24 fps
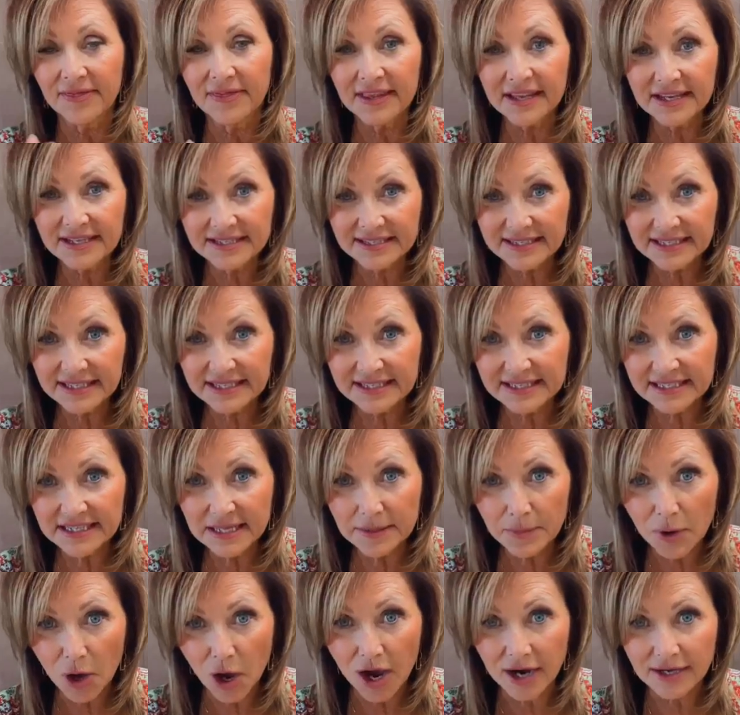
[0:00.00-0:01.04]
This
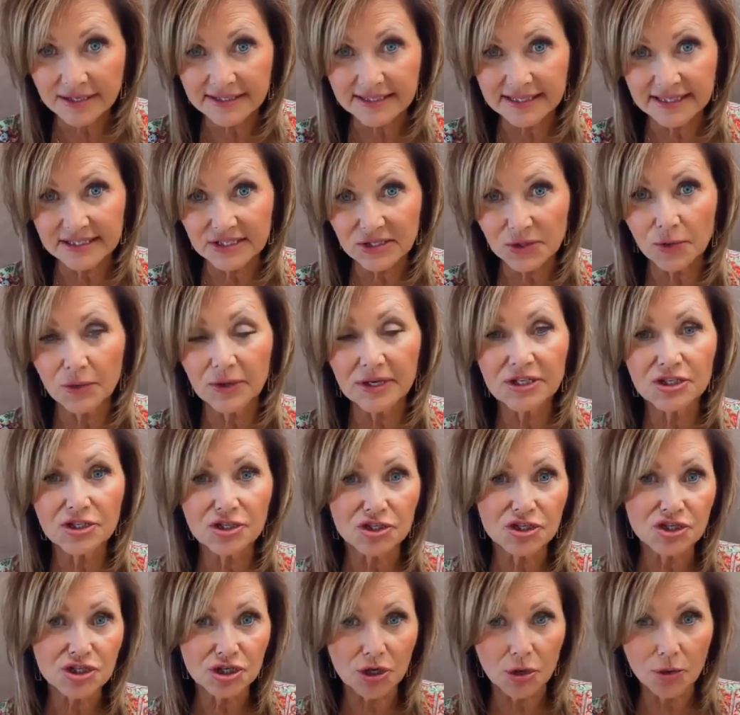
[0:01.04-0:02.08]
is the box that's
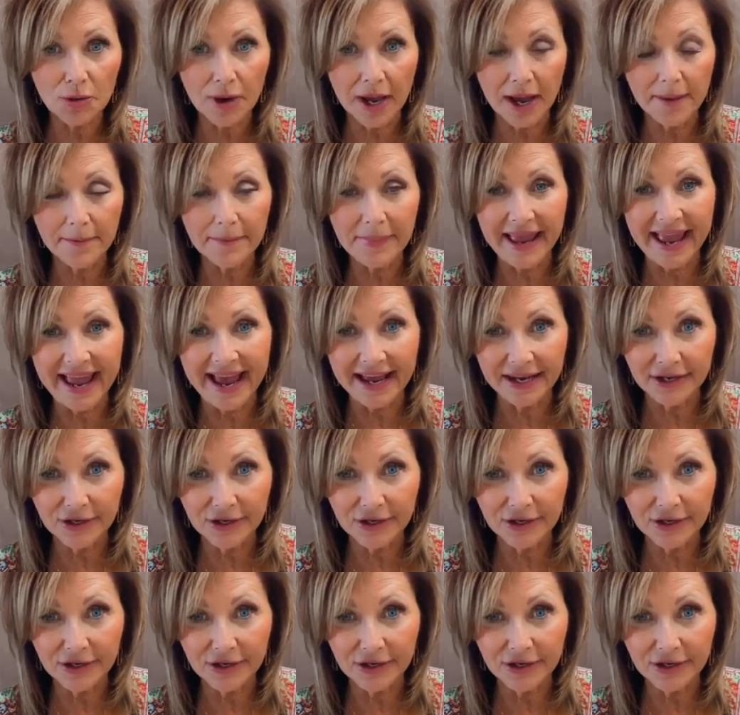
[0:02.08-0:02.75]
going to show up